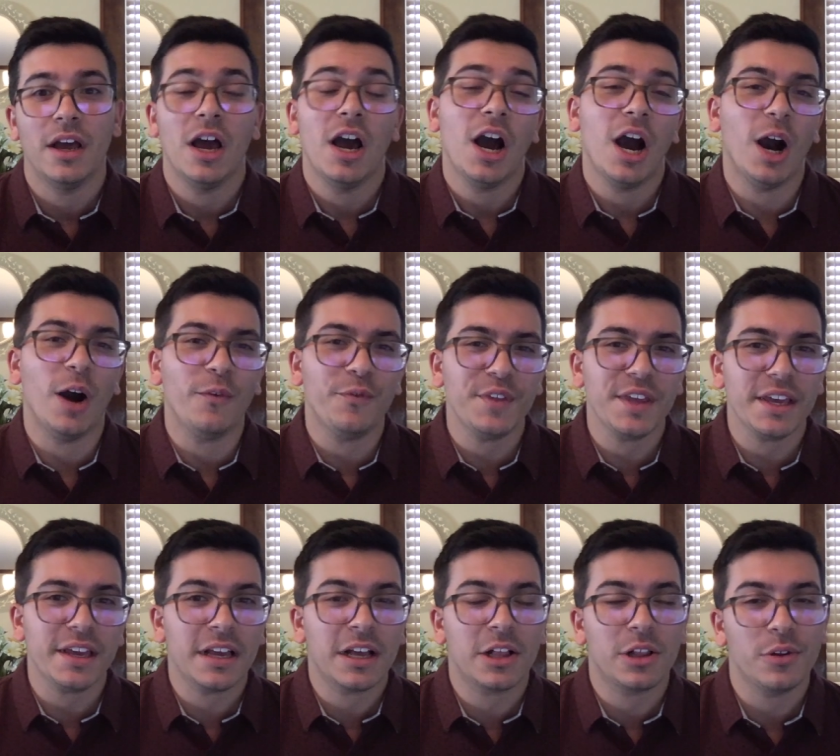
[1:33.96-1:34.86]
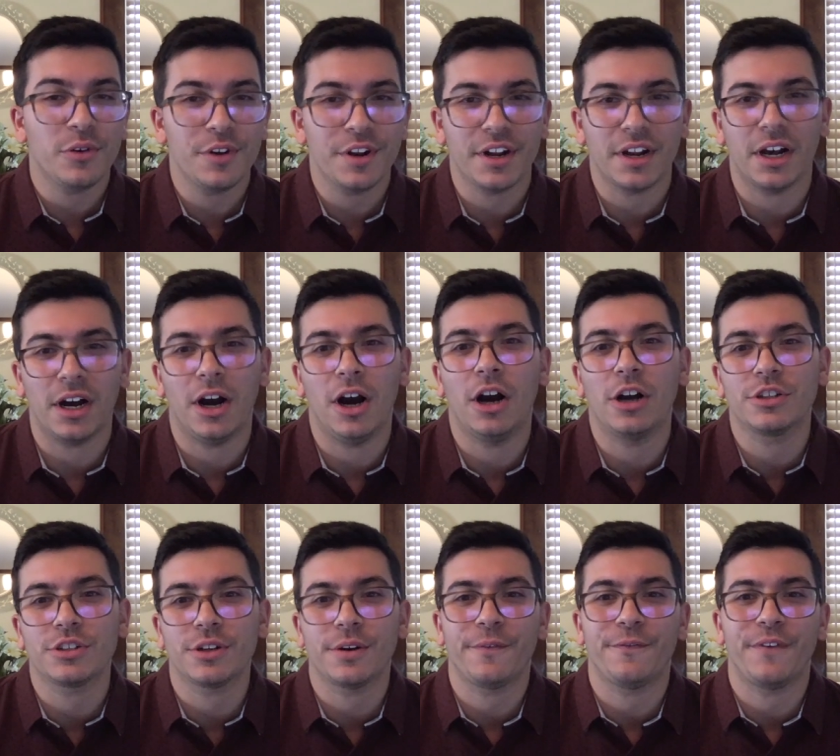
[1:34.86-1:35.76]
Of the included
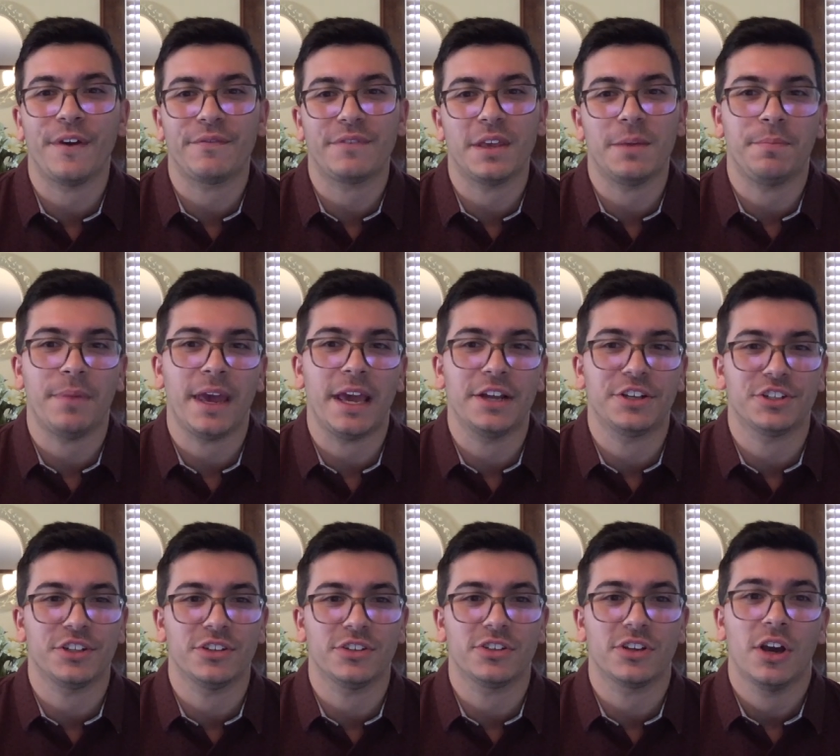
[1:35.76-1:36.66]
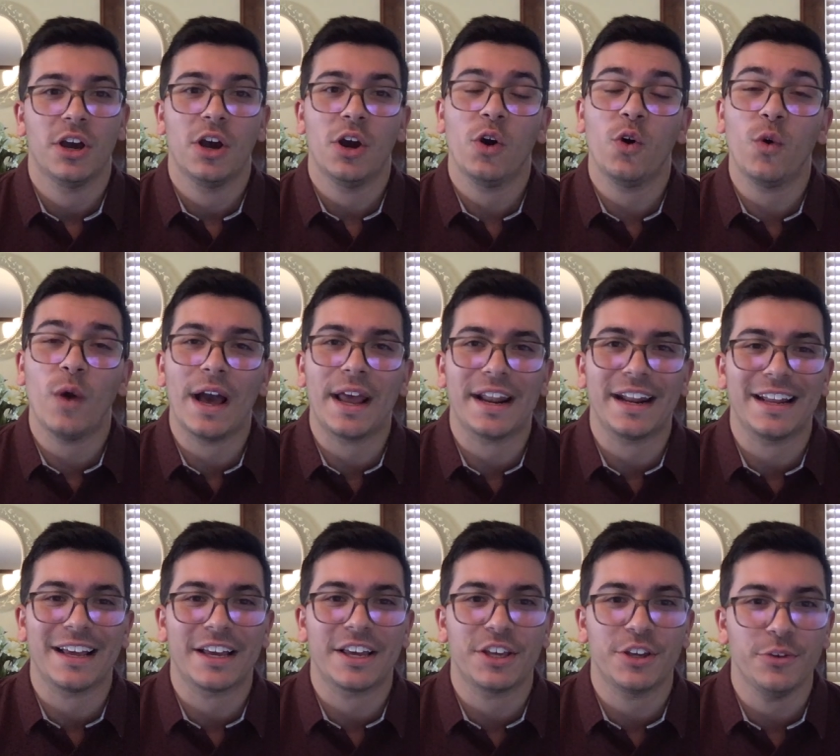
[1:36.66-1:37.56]
150 patients who had an
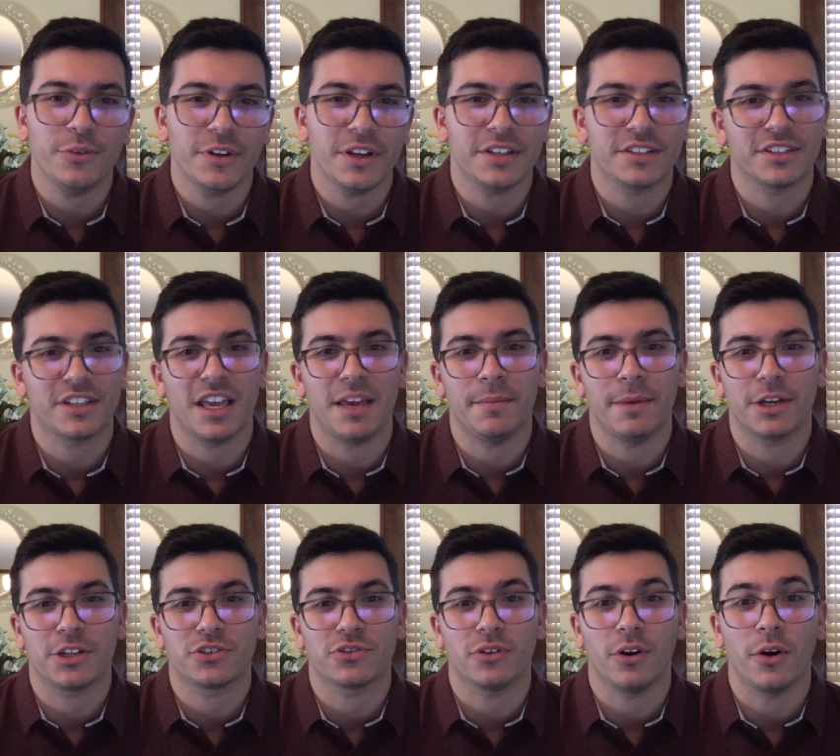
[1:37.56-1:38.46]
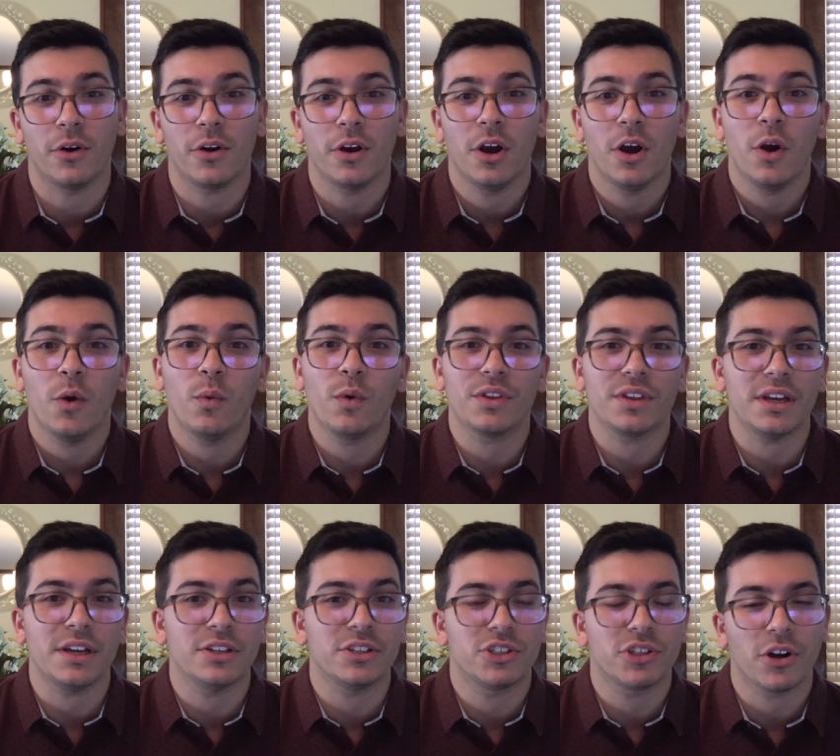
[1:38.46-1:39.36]
acute ischemic stroke with
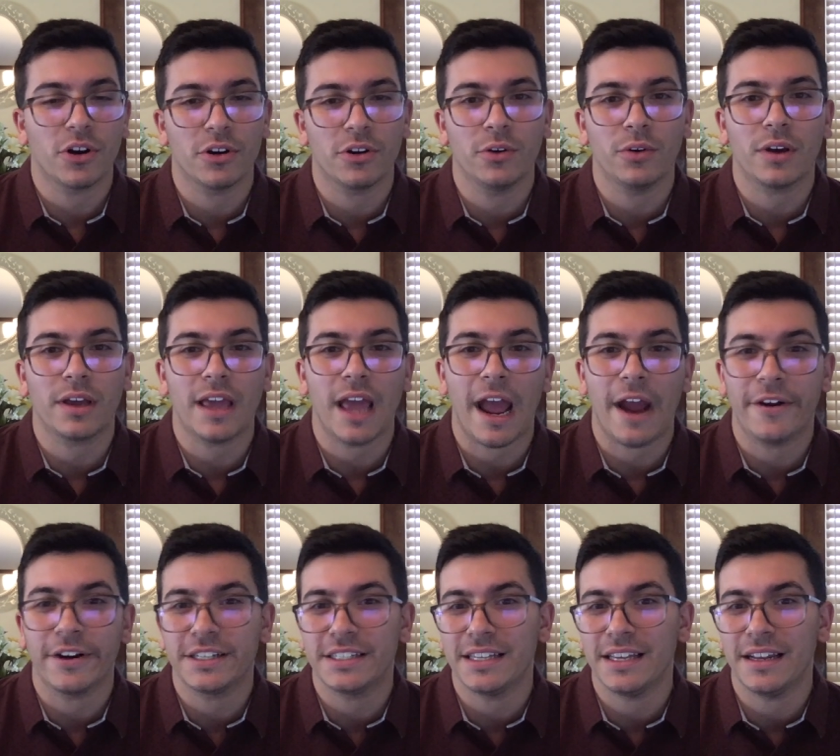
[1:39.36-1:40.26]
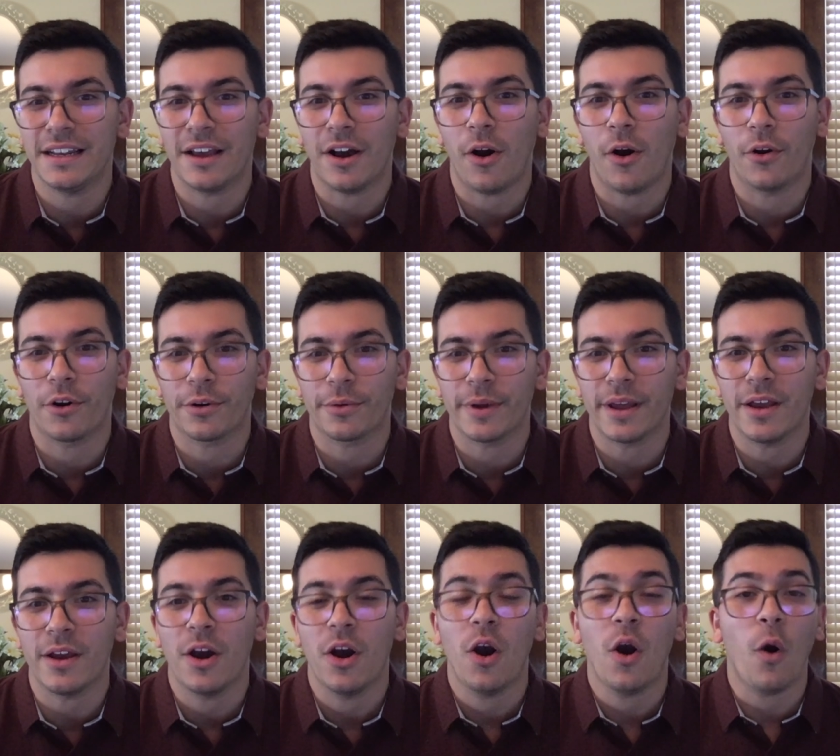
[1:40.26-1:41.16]
internal carotid artery
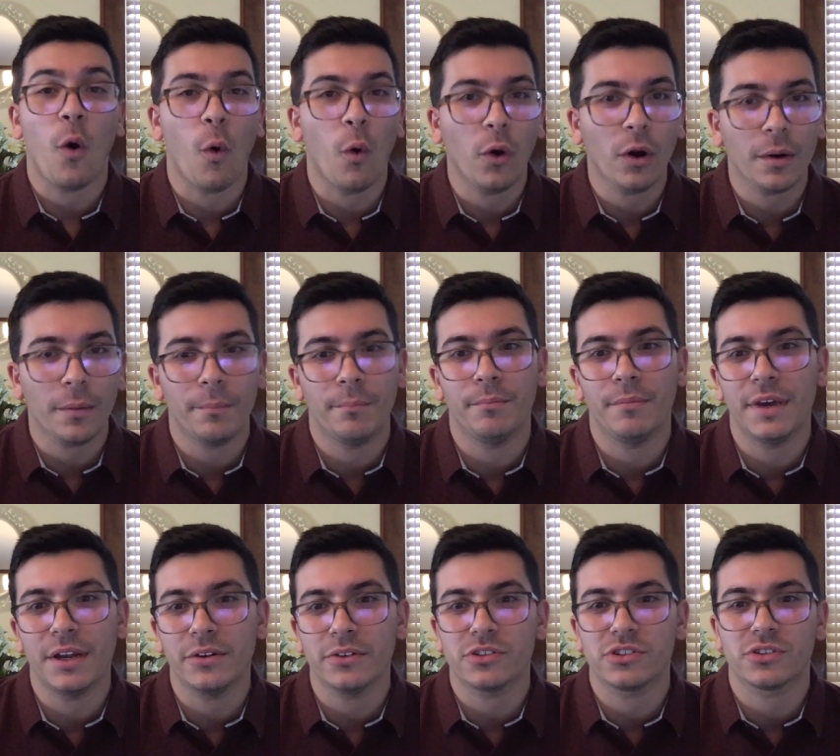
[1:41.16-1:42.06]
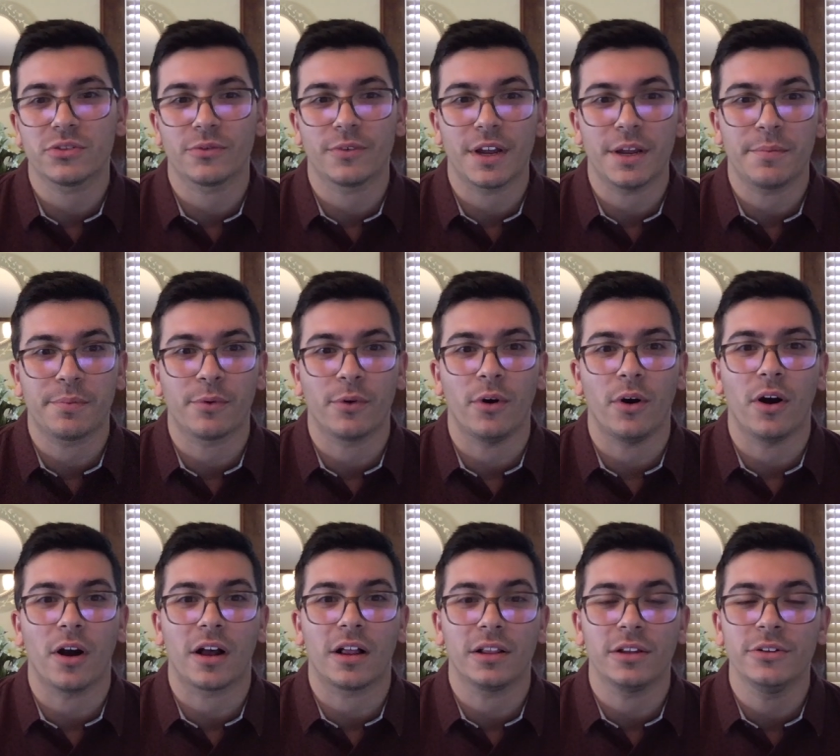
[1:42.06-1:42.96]
or middle cerebral
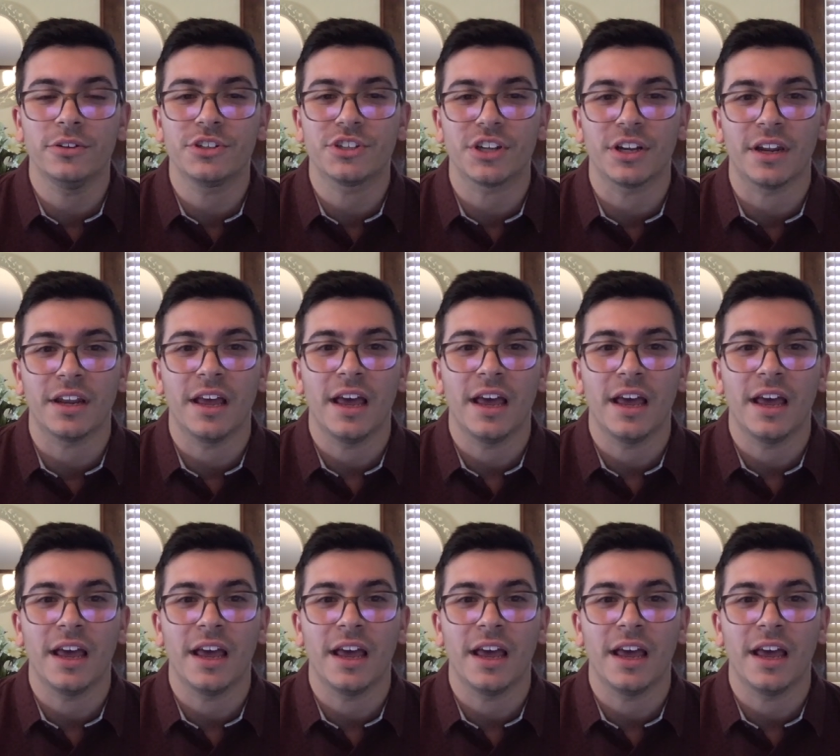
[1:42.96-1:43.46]
occlusion